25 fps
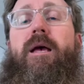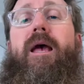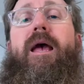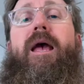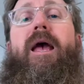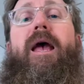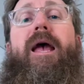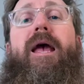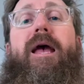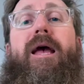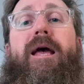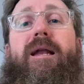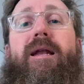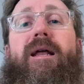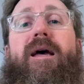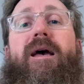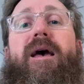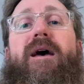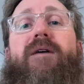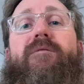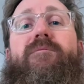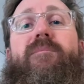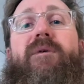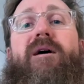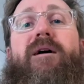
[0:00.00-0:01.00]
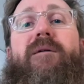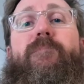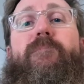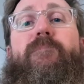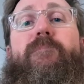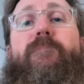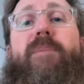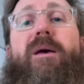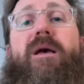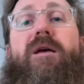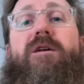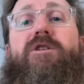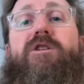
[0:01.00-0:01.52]
and I have my
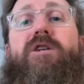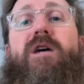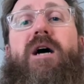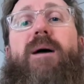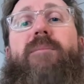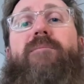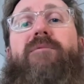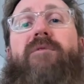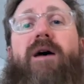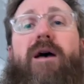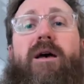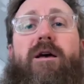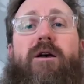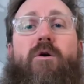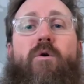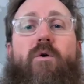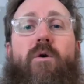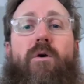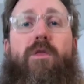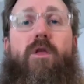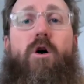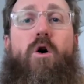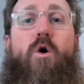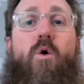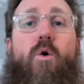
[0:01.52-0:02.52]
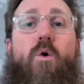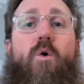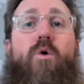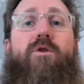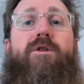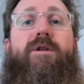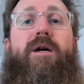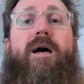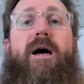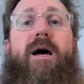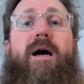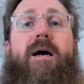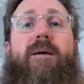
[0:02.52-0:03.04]
big shop vac going the whole
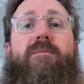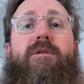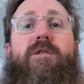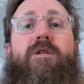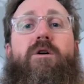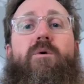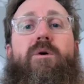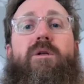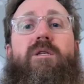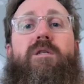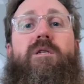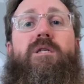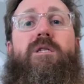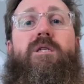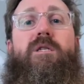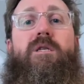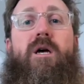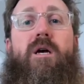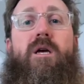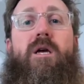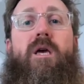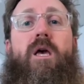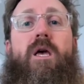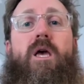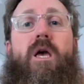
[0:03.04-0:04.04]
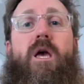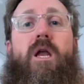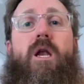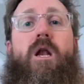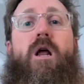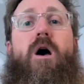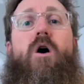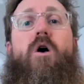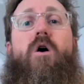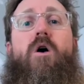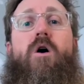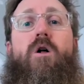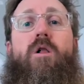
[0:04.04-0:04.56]
time, so it's sucking in
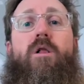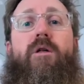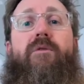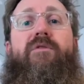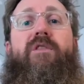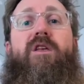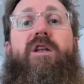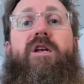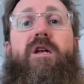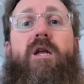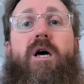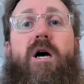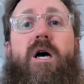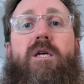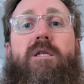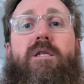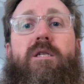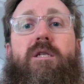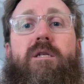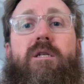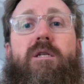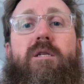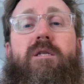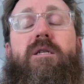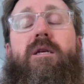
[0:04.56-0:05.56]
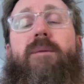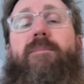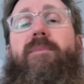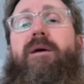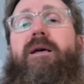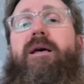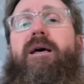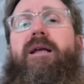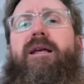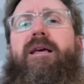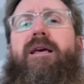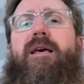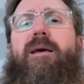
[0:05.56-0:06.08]
all of the dust, except I
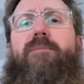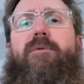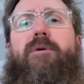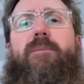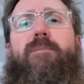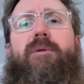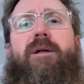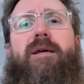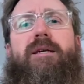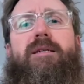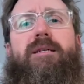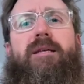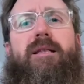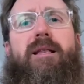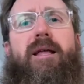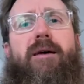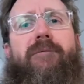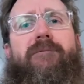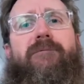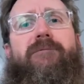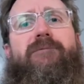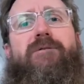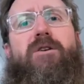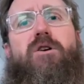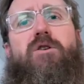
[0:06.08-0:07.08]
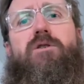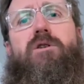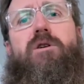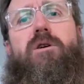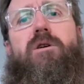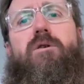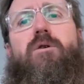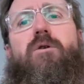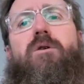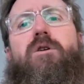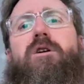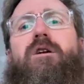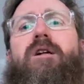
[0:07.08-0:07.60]
got to keep replacing that
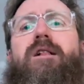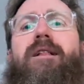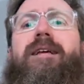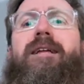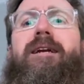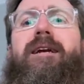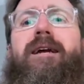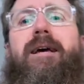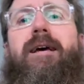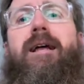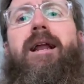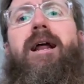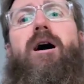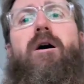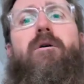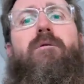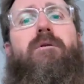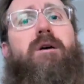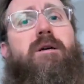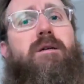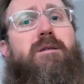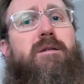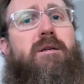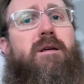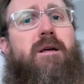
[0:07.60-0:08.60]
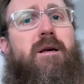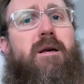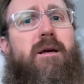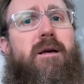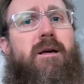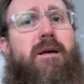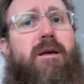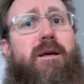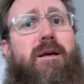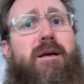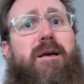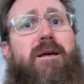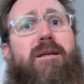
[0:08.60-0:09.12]
filter or cleaning it out because
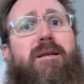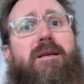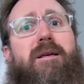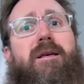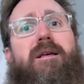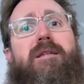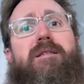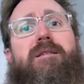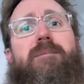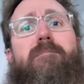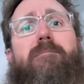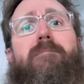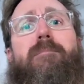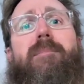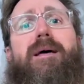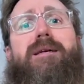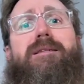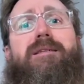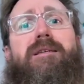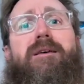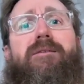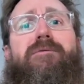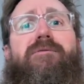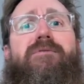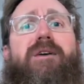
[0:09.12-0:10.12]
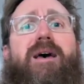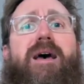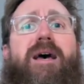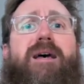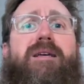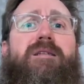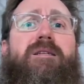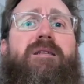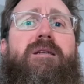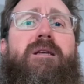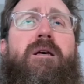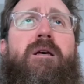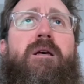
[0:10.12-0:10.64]
it gets messy
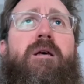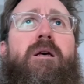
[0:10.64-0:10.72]
fast.